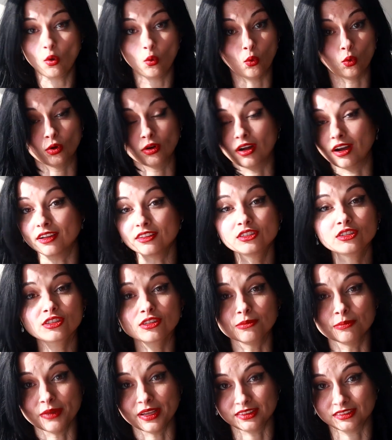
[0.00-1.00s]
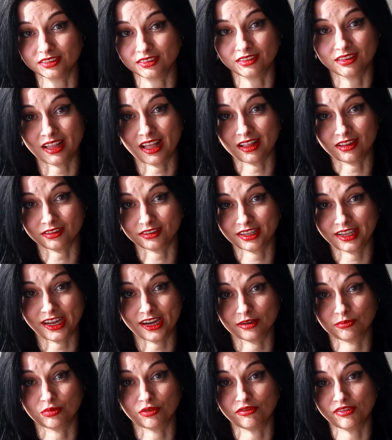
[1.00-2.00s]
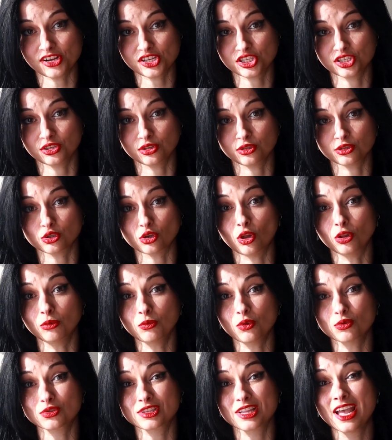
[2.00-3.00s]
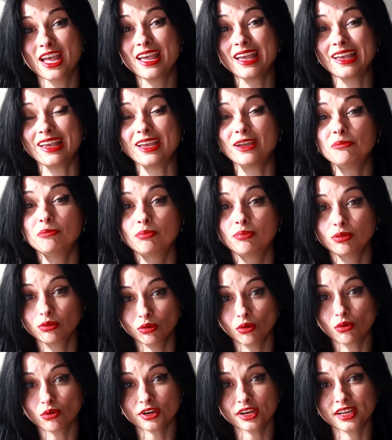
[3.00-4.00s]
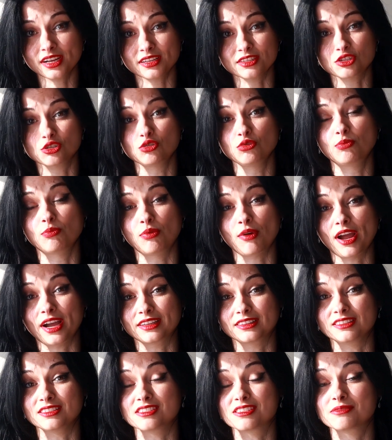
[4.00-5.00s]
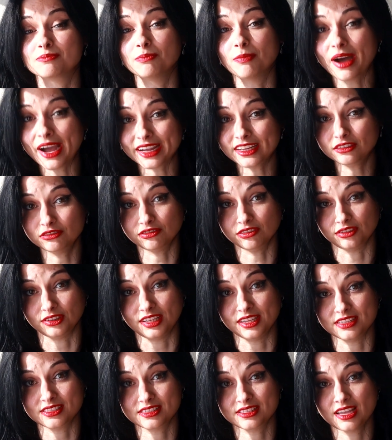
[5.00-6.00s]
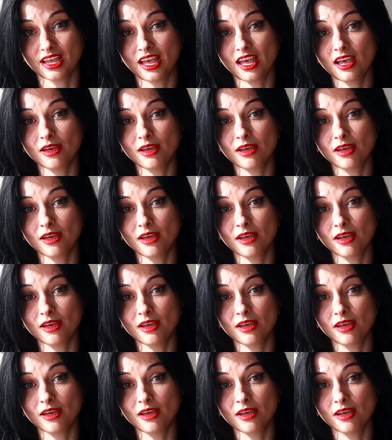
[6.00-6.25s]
or other mental health care professionals almost imploring us to practice mindfulness?